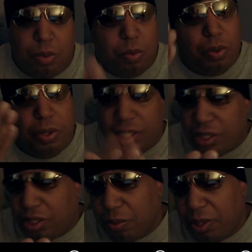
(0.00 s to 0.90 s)
Well,
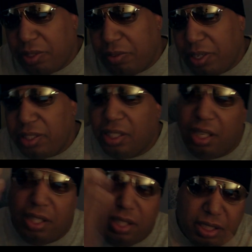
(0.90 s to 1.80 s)
this is the reason for this.
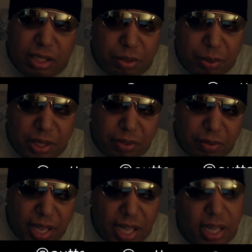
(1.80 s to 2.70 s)
This is the reason
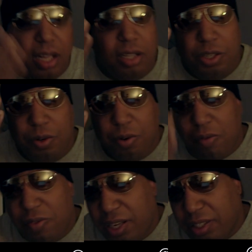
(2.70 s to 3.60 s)
for that. You were
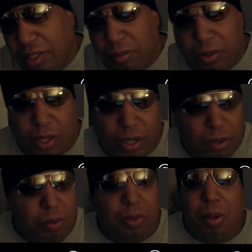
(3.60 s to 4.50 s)
a victim.
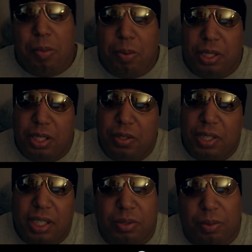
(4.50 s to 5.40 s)
Well, let me put it to you
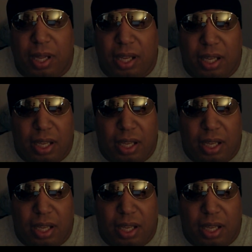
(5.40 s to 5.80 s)
this way.